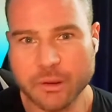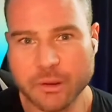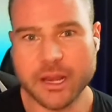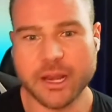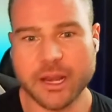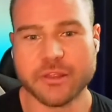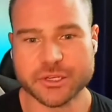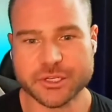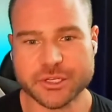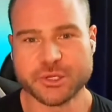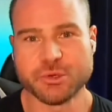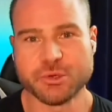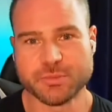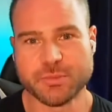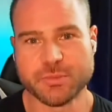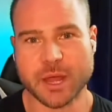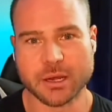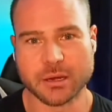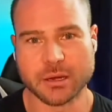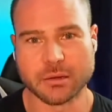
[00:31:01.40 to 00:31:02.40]
hitting the snooze
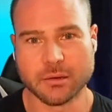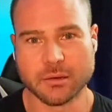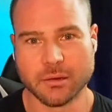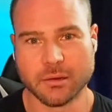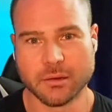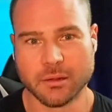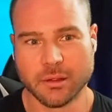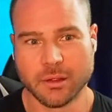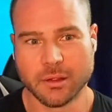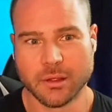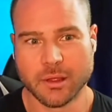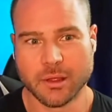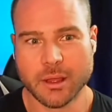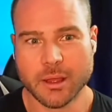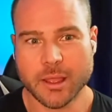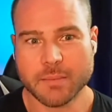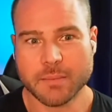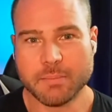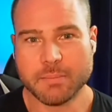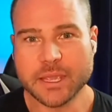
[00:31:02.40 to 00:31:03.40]
button
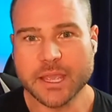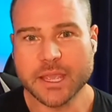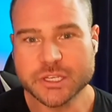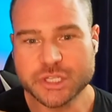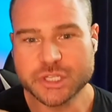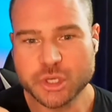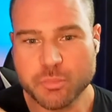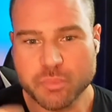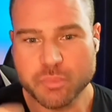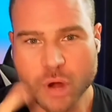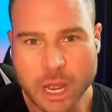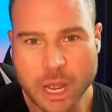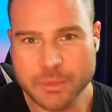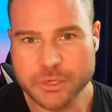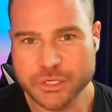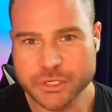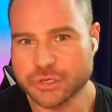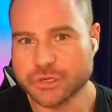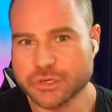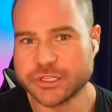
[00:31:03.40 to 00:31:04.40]
because you
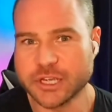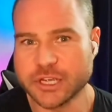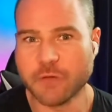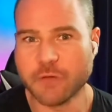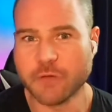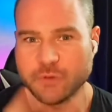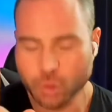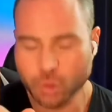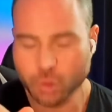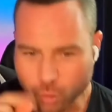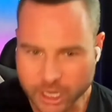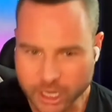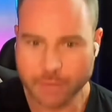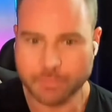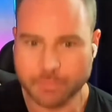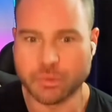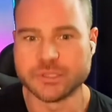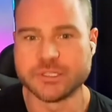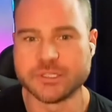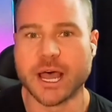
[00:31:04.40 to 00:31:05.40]
promised yourself you would wake
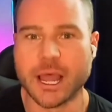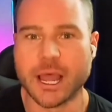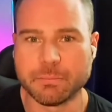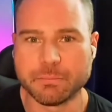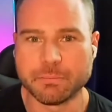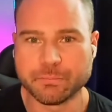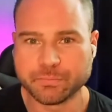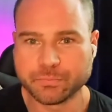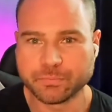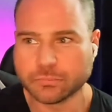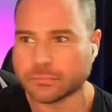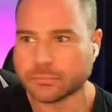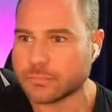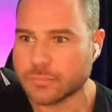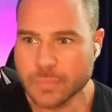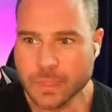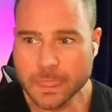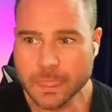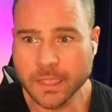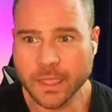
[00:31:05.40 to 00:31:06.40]
up on time.
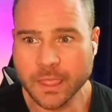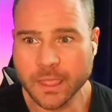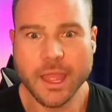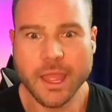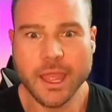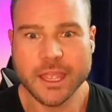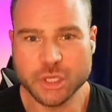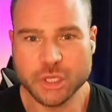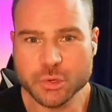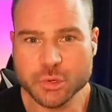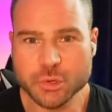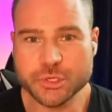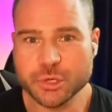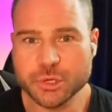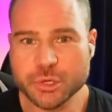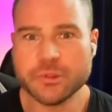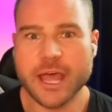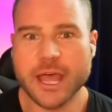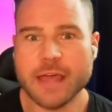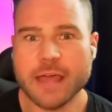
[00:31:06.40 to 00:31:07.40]
You
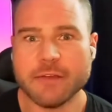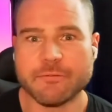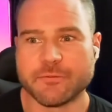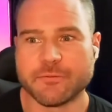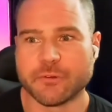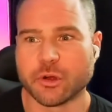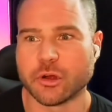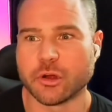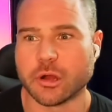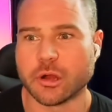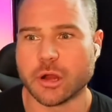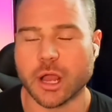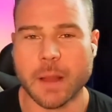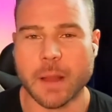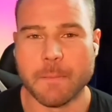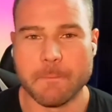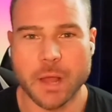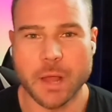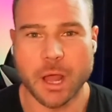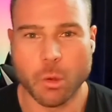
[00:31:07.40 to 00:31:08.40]
do that for
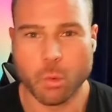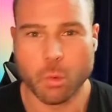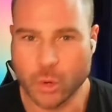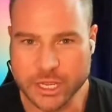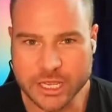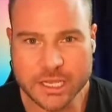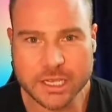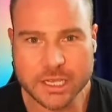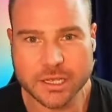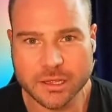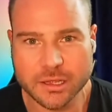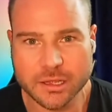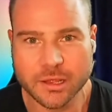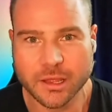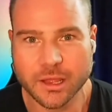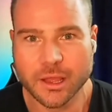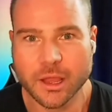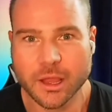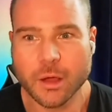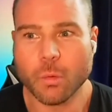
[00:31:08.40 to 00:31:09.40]
a week,
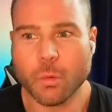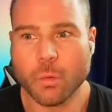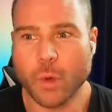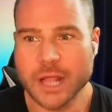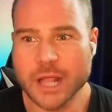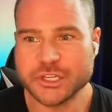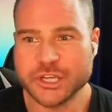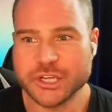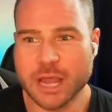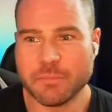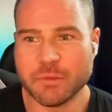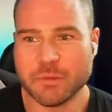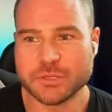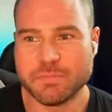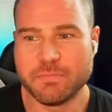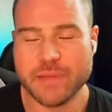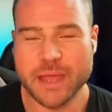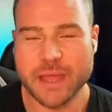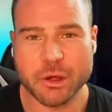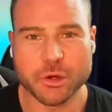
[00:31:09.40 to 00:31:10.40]
watch how
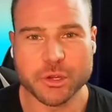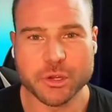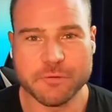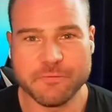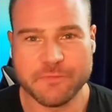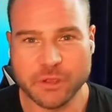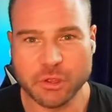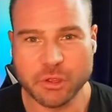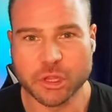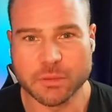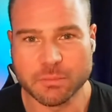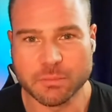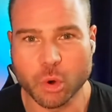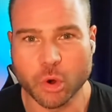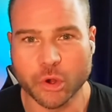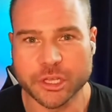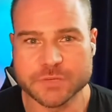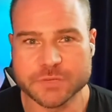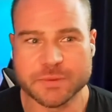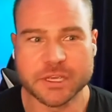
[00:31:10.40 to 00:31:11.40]
much better you feel in the
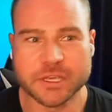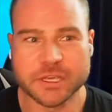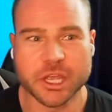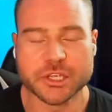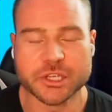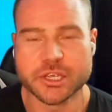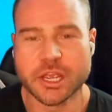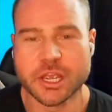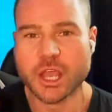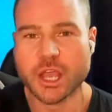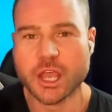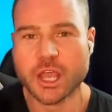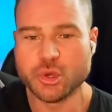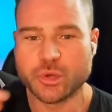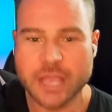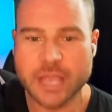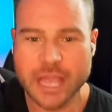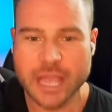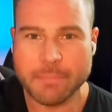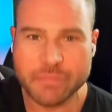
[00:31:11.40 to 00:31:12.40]
mornings because you
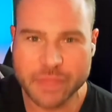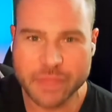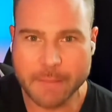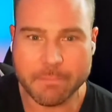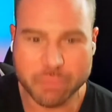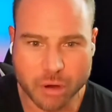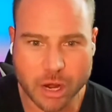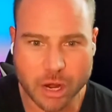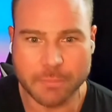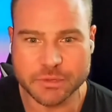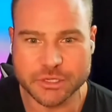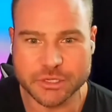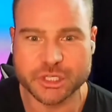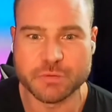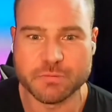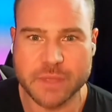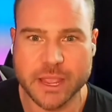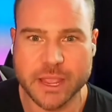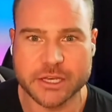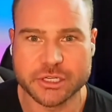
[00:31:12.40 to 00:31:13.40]
kept that promise
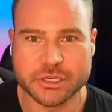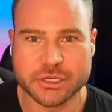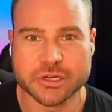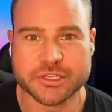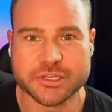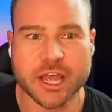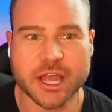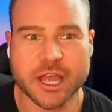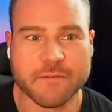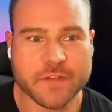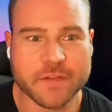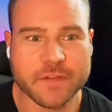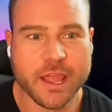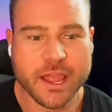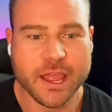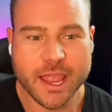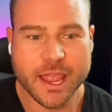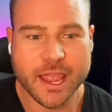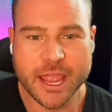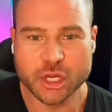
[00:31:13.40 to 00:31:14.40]
you made to yourself,
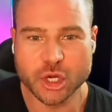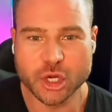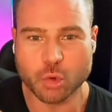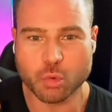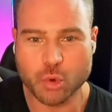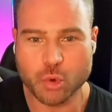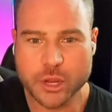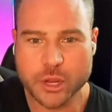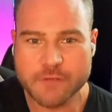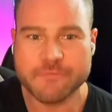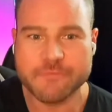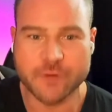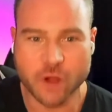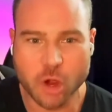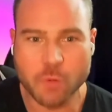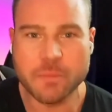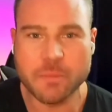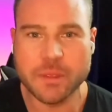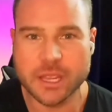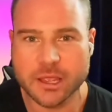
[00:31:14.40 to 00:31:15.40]
and you're
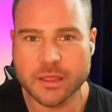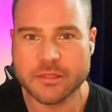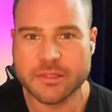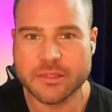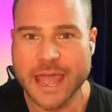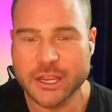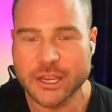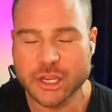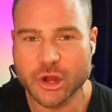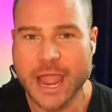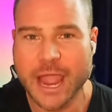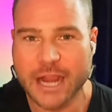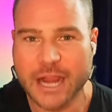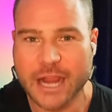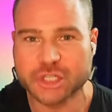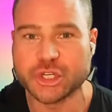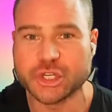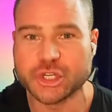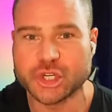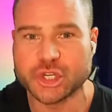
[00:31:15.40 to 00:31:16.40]
reaffirming that you're
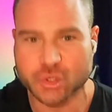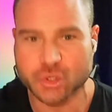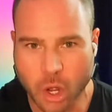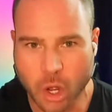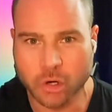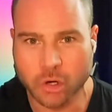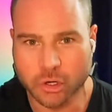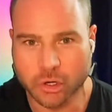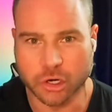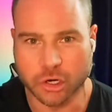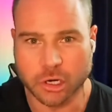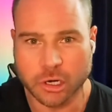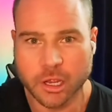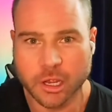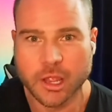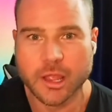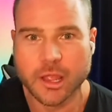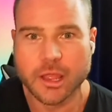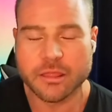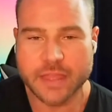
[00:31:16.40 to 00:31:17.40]
actually stronger
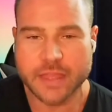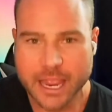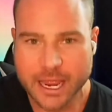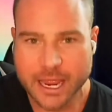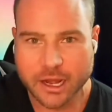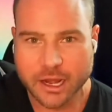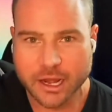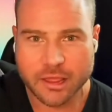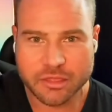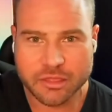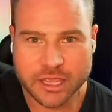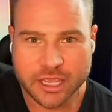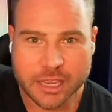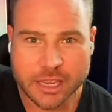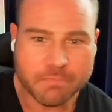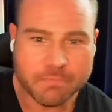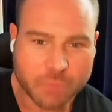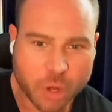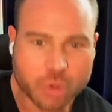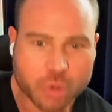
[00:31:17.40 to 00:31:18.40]
than the
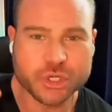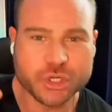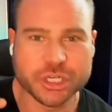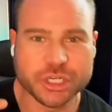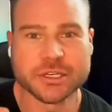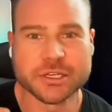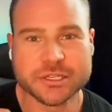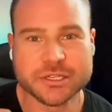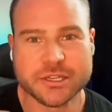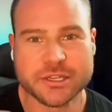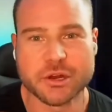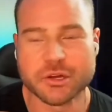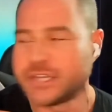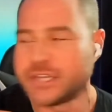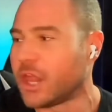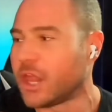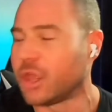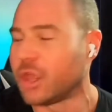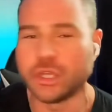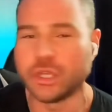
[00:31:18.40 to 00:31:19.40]
emotions they're
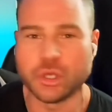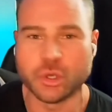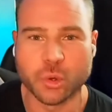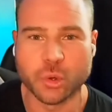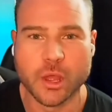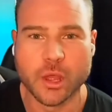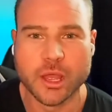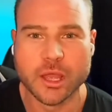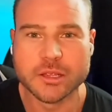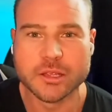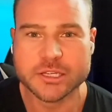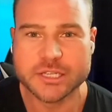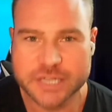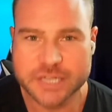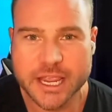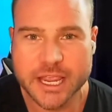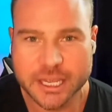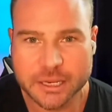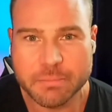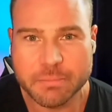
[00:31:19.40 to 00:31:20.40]
telling you
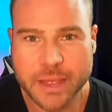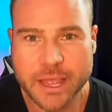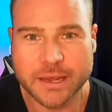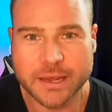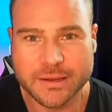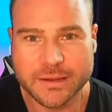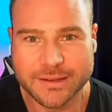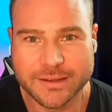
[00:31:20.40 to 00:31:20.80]
stay in bed.